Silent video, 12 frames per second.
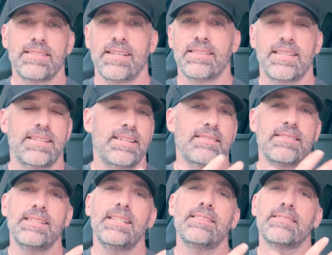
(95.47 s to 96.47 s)
tent that
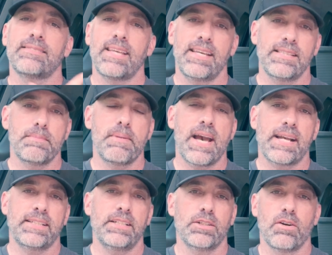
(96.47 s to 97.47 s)
doesn't need to stay in the
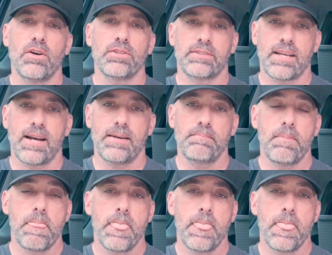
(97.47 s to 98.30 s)
back here all the time.